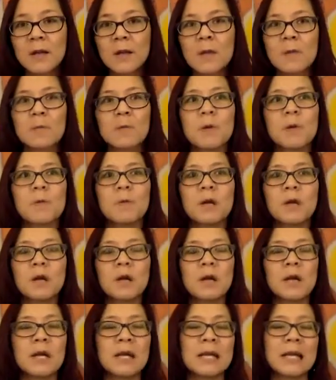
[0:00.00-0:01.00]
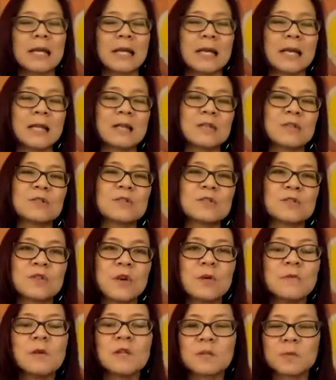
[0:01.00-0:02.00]
but we are going to get into so
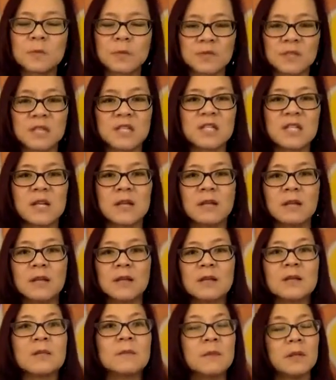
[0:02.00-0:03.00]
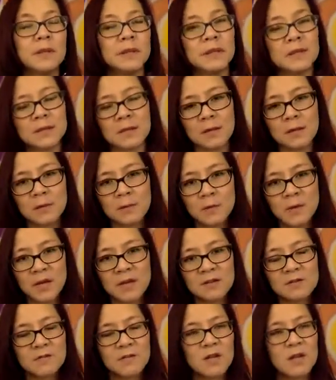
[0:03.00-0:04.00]
much more detail in the $1 Billion Brand
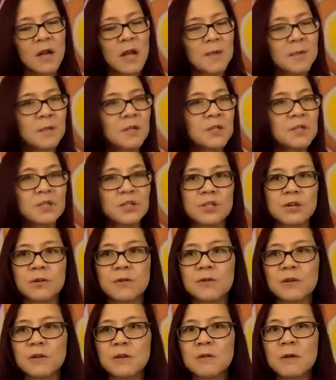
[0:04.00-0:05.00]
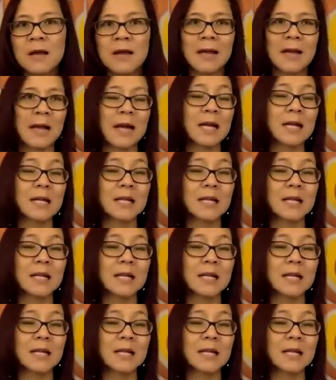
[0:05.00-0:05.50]
event. I'm going to show you how to